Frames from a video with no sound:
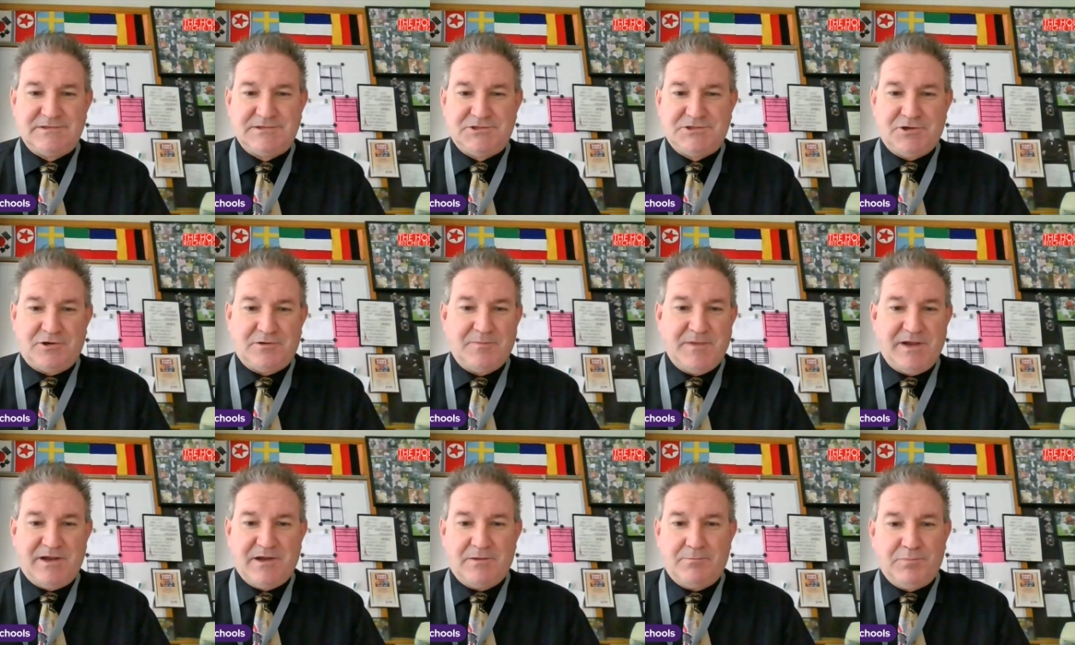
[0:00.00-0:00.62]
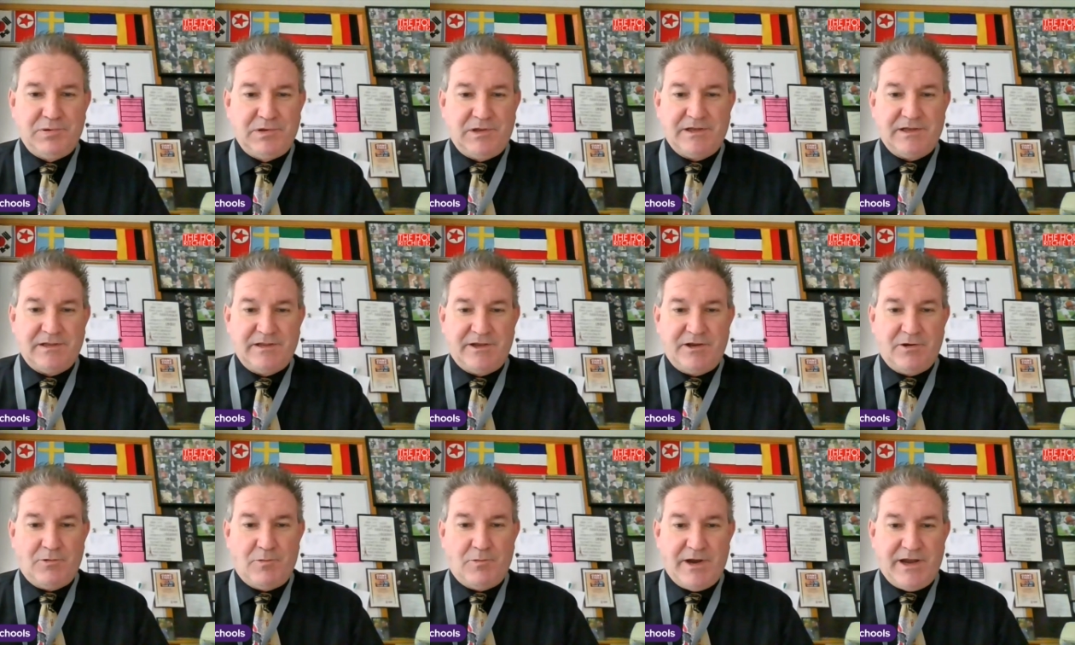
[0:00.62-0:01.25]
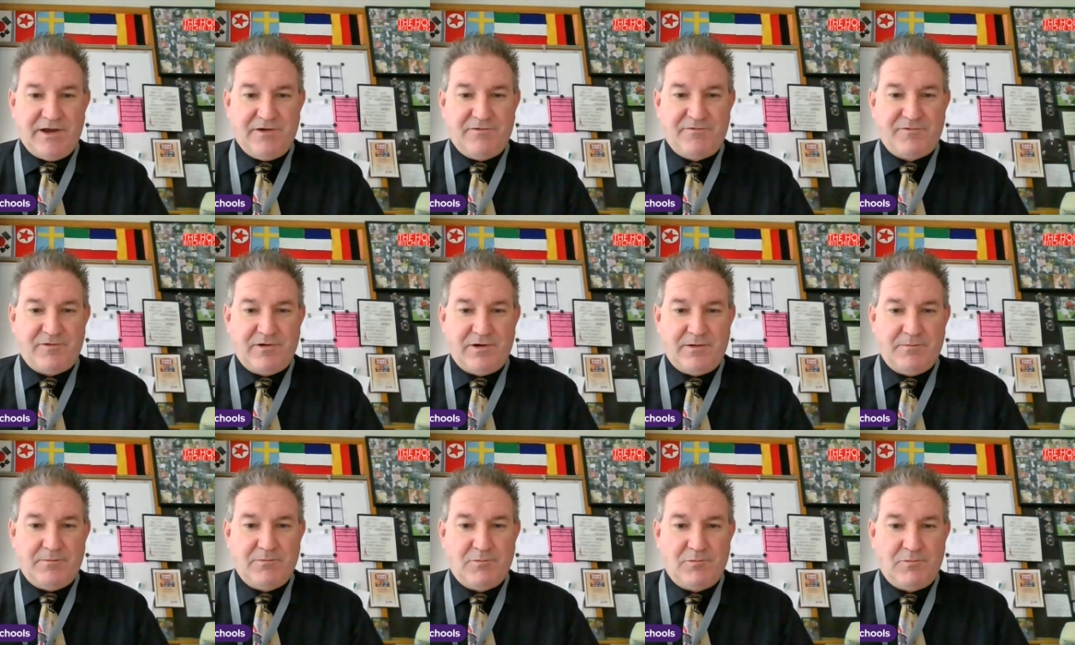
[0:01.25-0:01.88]
took me completely away
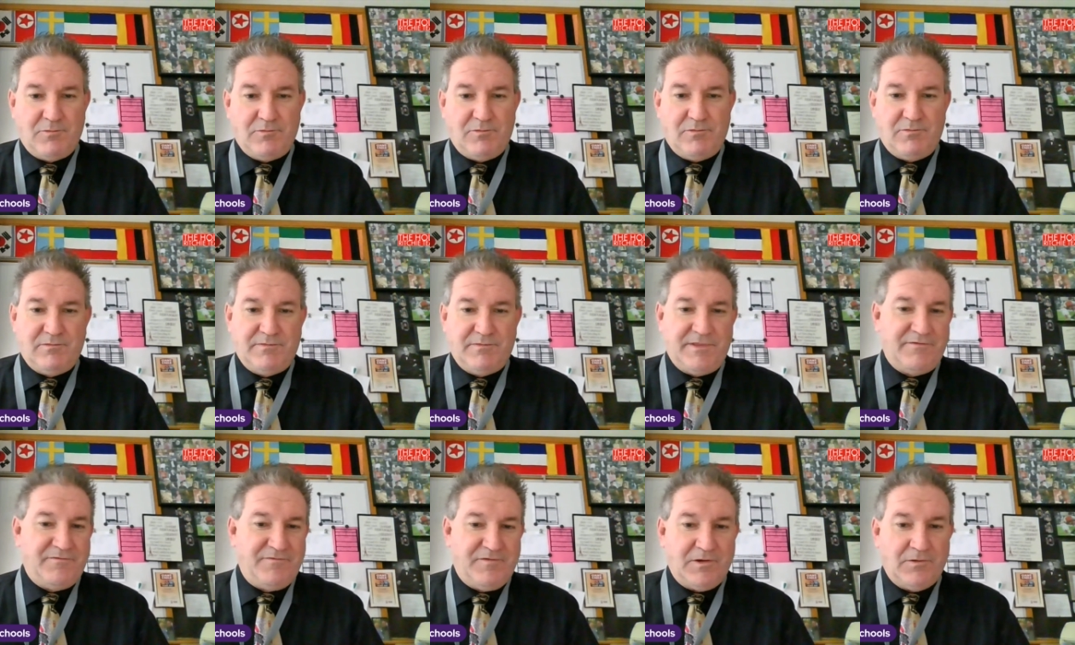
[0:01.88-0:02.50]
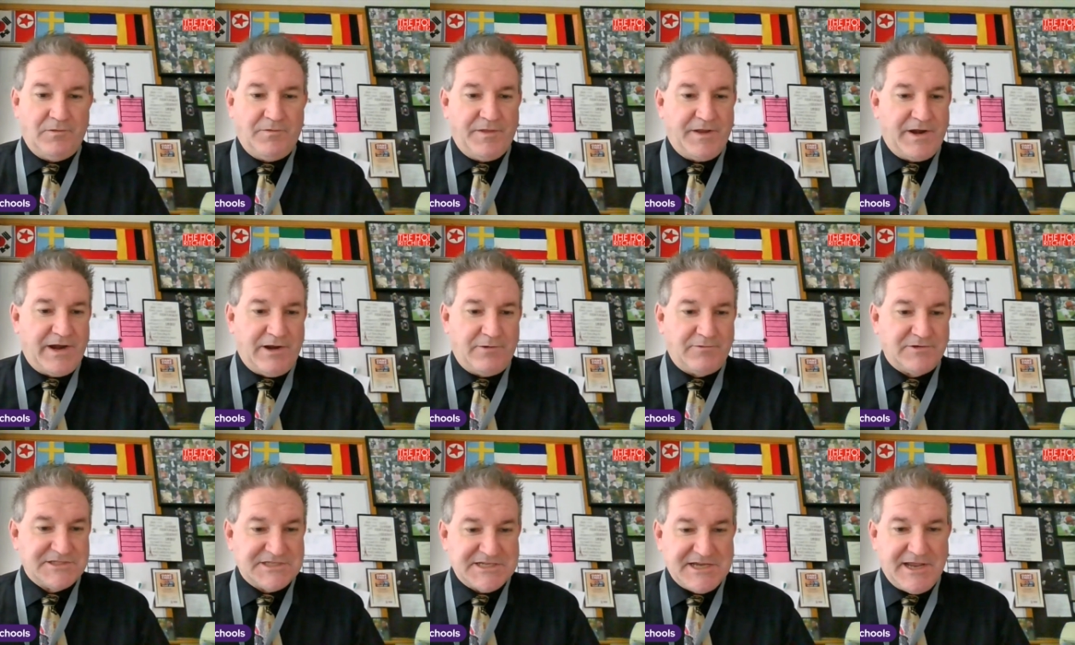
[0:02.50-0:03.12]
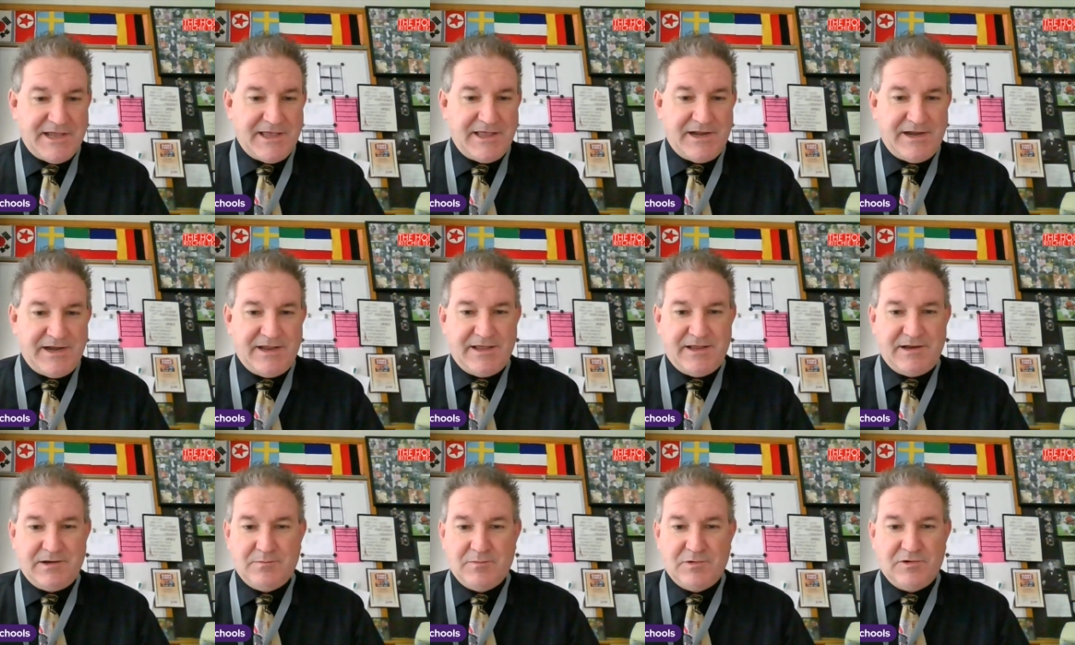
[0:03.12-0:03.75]
from the field that I was in
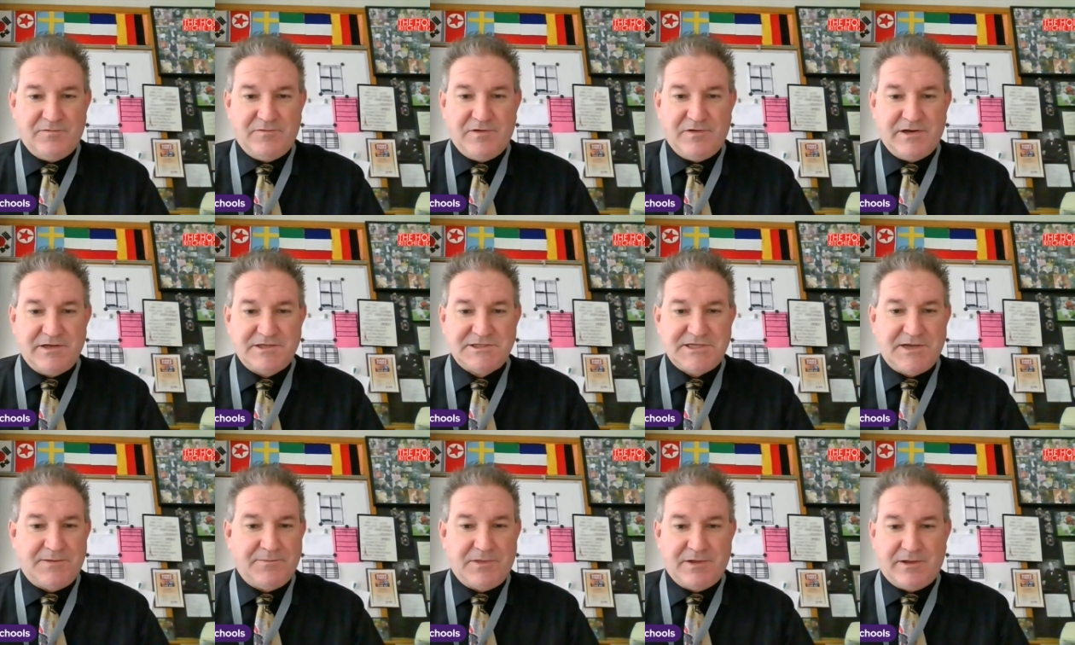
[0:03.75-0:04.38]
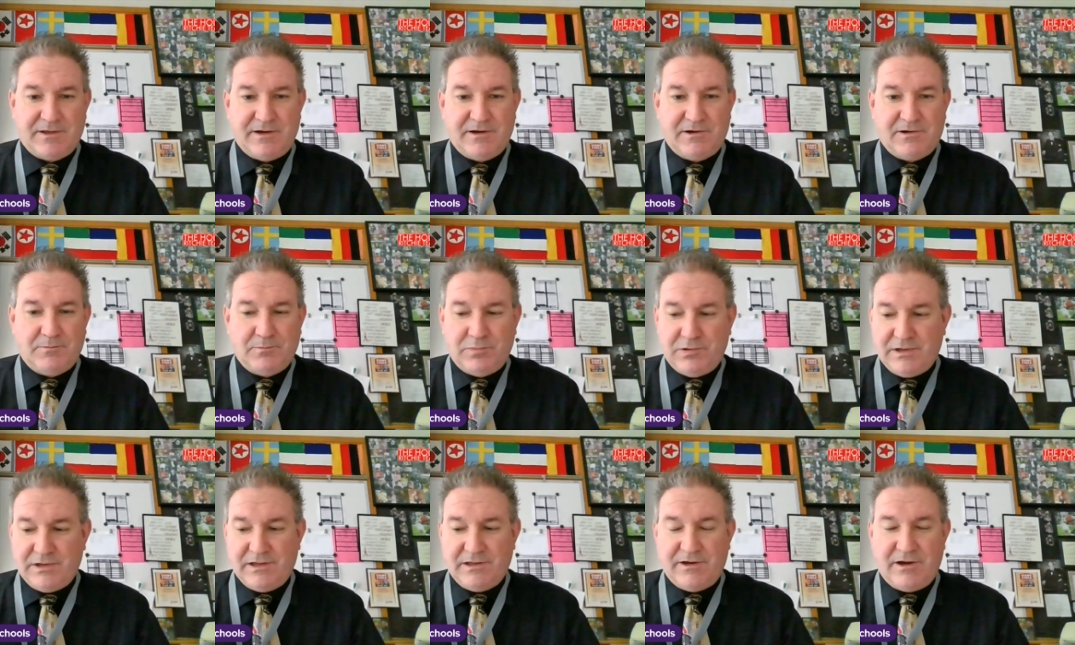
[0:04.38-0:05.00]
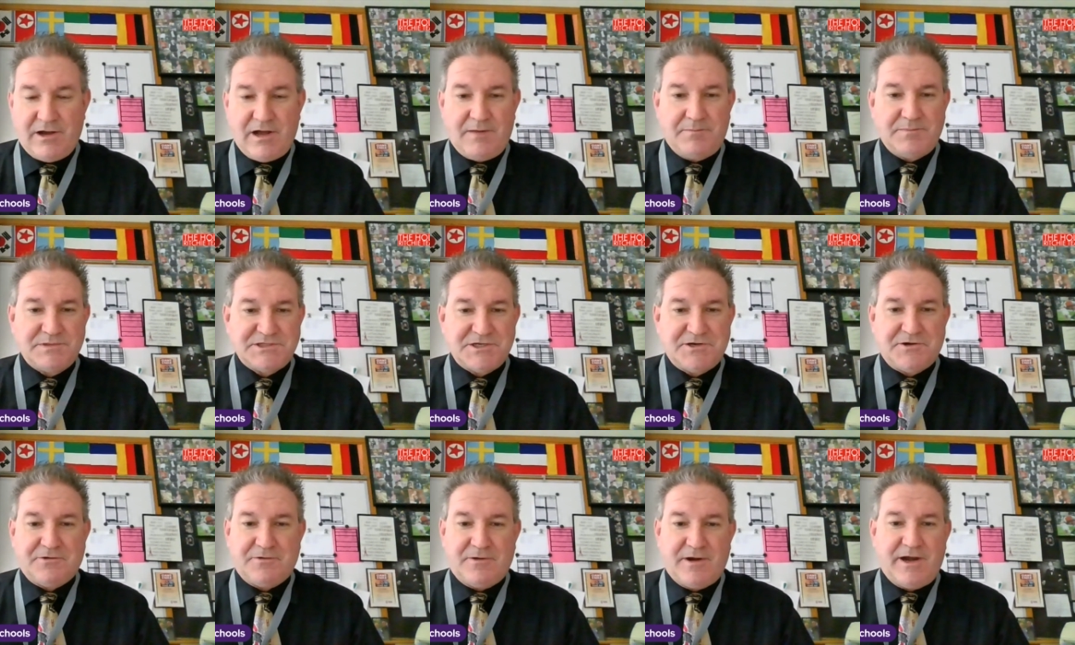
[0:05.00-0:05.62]
and moved into something in a completely
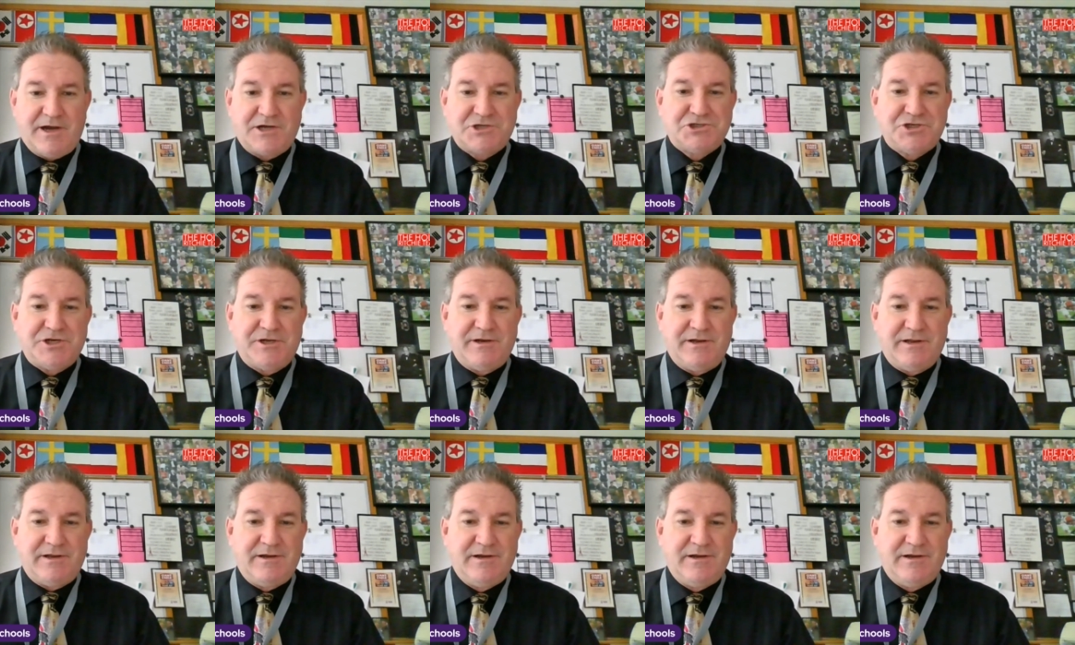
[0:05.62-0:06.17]
opposite direction.